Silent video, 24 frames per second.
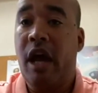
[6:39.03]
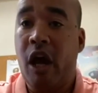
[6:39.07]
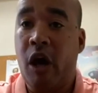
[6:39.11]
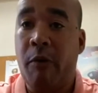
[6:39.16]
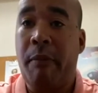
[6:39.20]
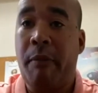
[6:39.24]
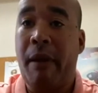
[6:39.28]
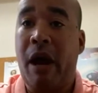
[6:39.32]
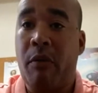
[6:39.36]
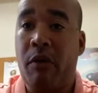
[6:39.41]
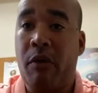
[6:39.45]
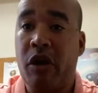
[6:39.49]

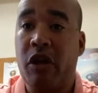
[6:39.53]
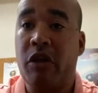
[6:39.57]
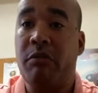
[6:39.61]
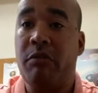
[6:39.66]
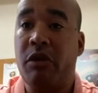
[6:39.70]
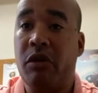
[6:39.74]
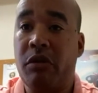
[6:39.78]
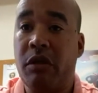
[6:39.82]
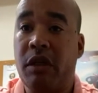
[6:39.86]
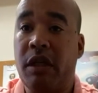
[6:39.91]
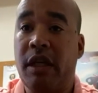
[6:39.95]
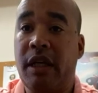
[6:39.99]
help our
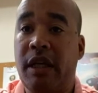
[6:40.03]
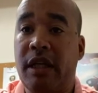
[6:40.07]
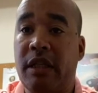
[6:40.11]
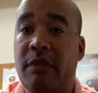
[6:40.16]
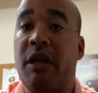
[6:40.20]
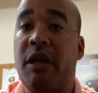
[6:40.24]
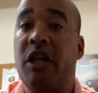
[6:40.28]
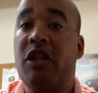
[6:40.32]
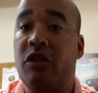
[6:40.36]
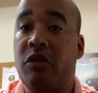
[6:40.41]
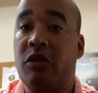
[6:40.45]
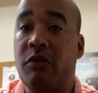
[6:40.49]
community as
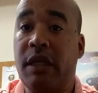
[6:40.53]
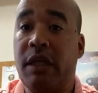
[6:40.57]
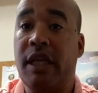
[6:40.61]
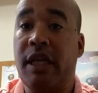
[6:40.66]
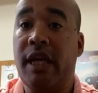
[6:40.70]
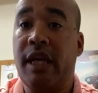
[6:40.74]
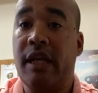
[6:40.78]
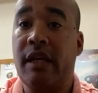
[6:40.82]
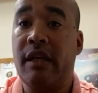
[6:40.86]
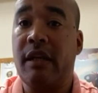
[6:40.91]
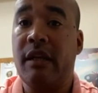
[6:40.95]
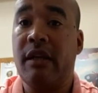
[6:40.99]
much as we
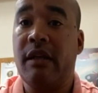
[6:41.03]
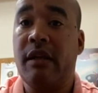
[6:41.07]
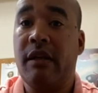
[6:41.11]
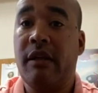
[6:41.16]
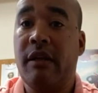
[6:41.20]
can.